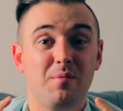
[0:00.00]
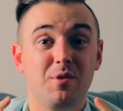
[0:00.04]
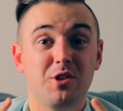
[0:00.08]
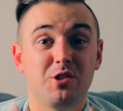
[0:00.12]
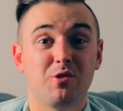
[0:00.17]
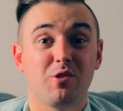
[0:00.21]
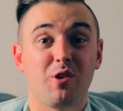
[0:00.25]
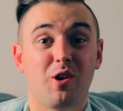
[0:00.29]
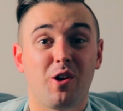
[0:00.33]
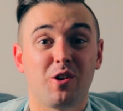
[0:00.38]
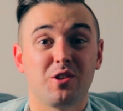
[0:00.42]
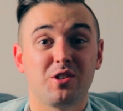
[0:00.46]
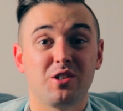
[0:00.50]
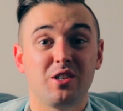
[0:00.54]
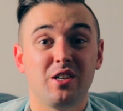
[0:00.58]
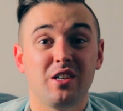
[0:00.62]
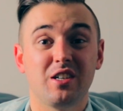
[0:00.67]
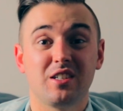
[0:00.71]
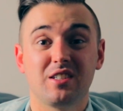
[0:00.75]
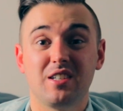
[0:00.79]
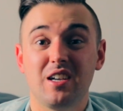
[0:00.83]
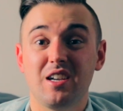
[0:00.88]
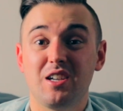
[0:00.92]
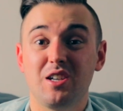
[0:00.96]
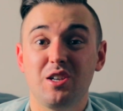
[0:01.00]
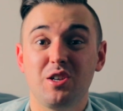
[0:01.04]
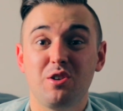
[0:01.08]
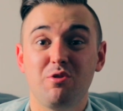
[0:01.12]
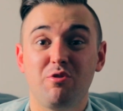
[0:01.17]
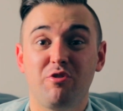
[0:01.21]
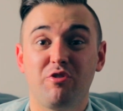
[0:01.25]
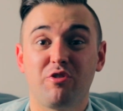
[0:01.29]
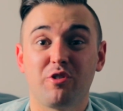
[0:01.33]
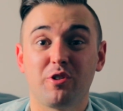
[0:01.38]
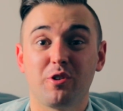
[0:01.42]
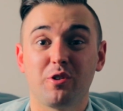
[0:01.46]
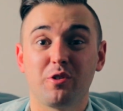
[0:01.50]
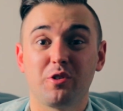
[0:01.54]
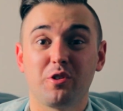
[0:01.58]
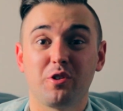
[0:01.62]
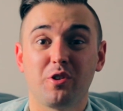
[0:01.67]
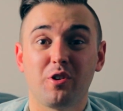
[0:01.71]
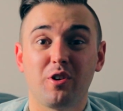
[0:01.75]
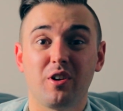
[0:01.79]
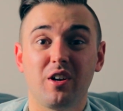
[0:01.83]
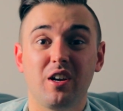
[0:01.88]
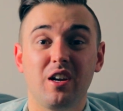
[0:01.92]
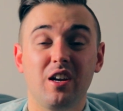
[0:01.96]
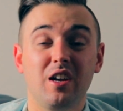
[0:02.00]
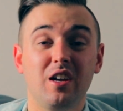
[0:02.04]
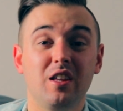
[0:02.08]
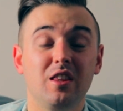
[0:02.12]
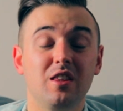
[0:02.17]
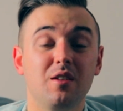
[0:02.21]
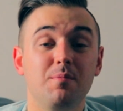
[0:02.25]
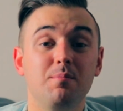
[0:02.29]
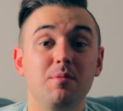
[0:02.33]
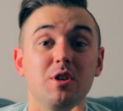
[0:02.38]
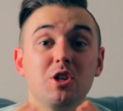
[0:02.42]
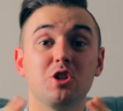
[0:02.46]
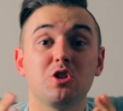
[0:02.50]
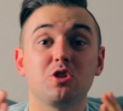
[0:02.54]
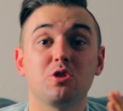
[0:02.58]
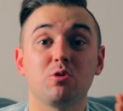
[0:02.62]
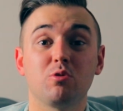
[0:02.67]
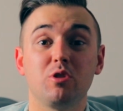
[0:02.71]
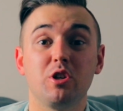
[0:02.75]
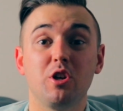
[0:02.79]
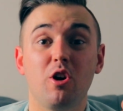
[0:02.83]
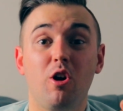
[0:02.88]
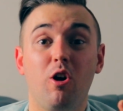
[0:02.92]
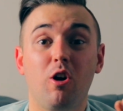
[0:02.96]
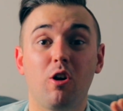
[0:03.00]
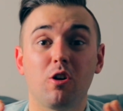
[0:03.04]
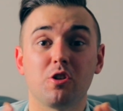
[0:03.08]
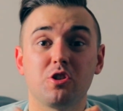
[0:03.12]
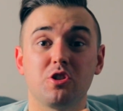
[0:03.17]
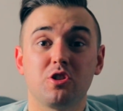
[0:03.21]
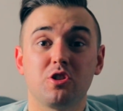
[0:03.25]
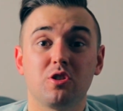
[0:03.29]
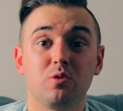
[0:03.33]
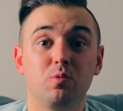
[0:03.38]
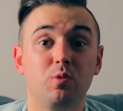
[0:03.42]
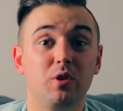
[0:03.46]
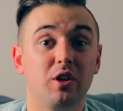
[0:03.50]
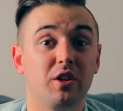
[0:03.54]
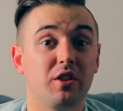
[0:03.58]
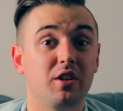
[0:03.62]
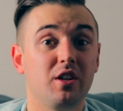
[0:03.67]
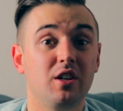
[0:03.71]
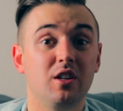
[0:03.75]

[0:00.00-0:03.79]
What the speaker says: Mystery Arts Inc. taking you further in the mystery arts with